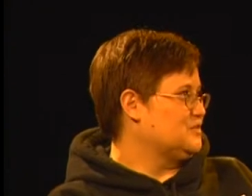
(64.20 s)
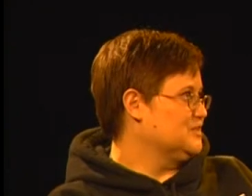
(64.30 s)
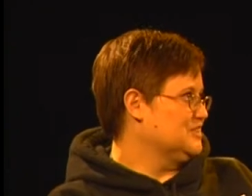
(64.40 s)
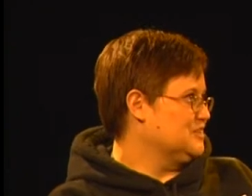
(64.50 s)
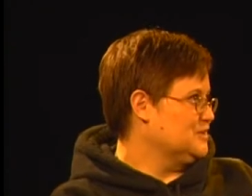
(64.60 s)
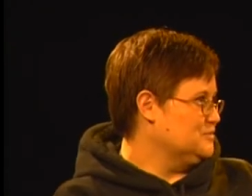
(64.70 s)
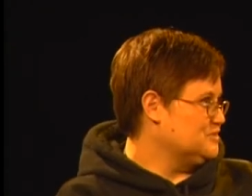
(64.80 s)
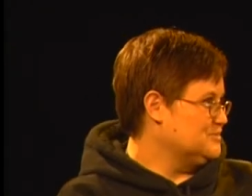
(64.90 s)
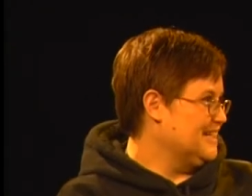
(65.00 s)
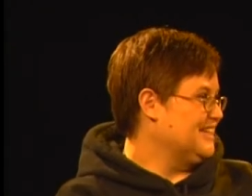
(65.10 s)
really
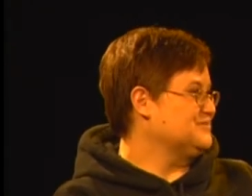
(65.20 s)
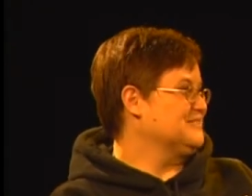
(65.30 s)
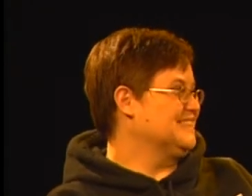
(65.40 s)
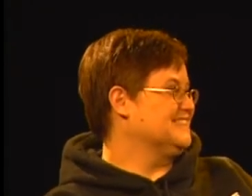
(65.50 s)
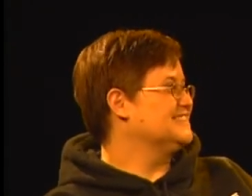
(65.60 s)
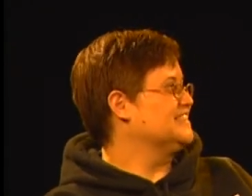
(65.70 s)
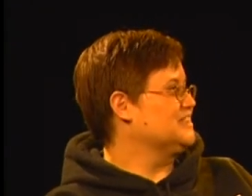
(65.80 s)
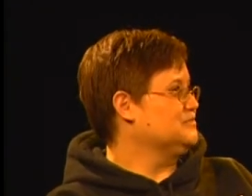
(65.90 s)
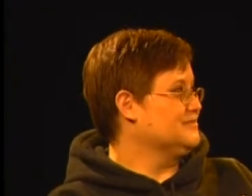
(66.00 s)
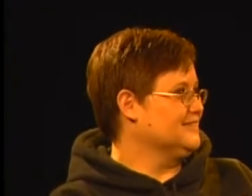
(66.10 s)
creeps me out because
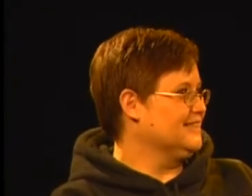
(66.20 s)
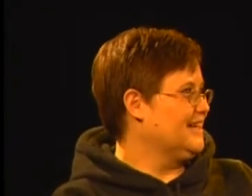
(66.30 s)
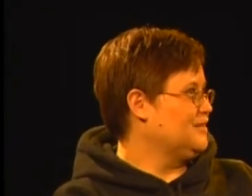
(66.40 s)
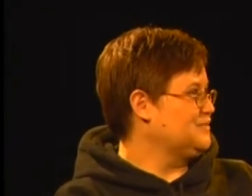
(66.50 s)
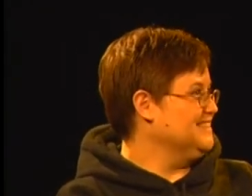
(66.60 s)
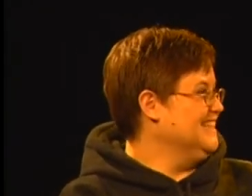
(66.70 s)
it could really happen.